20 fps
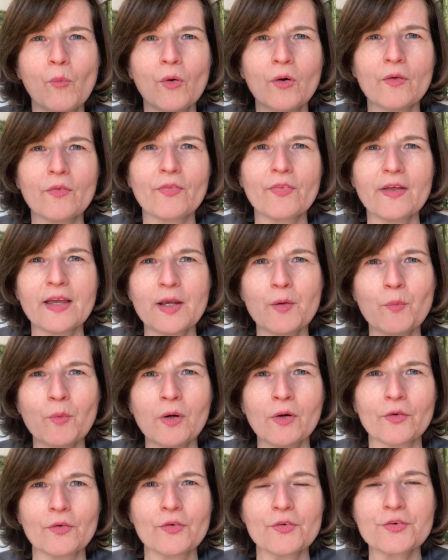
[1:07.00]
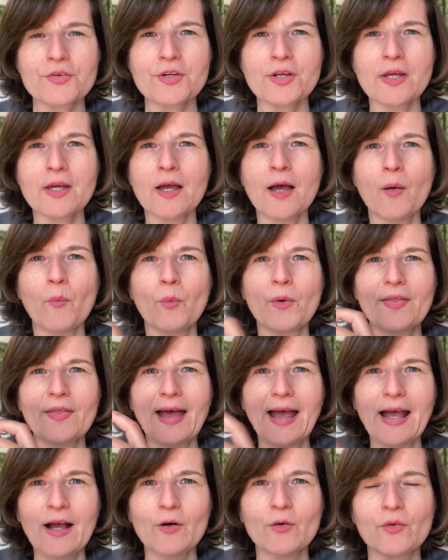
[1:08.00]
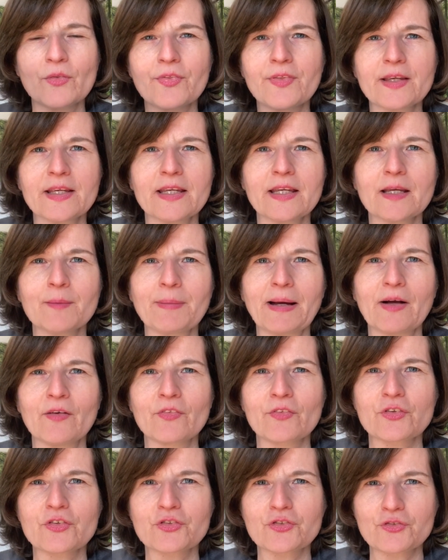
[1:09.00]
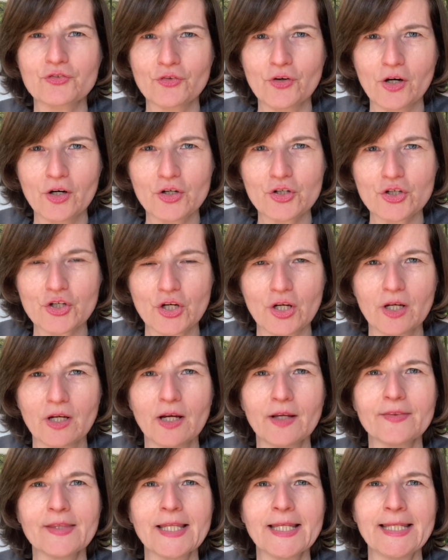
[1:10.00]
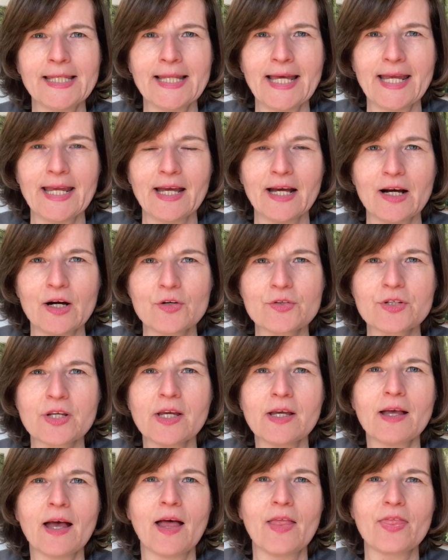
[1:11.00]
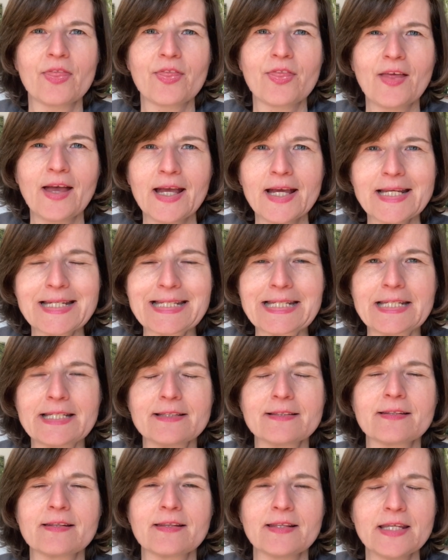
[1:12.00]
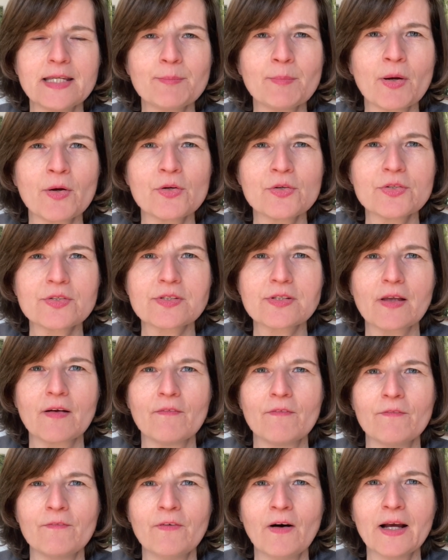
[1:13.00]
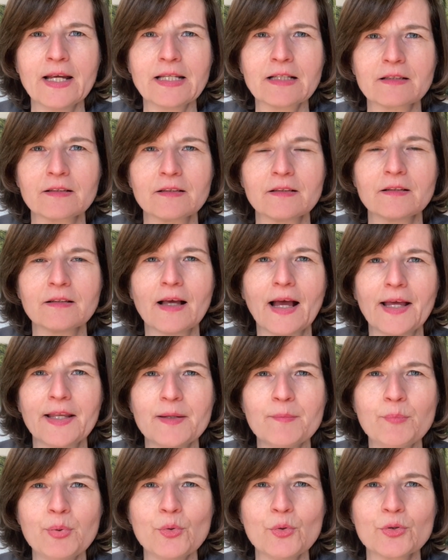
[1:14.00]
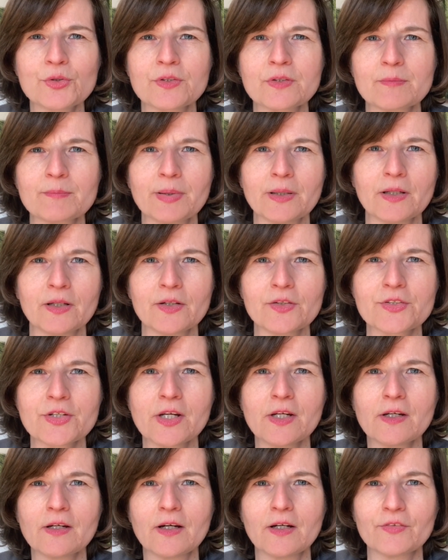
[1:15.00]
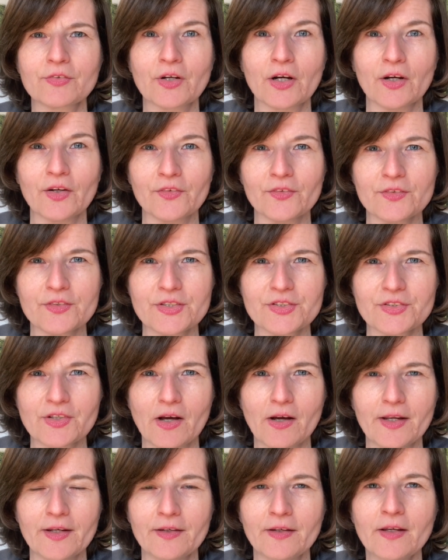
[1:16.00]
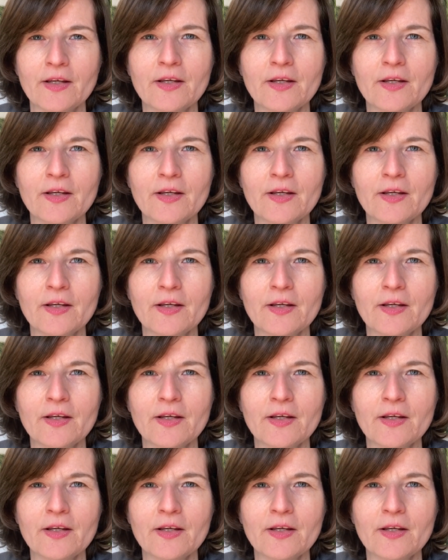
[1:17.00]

what they want without thinking about the structure and the layout. And that is the most vital and important part of garden design,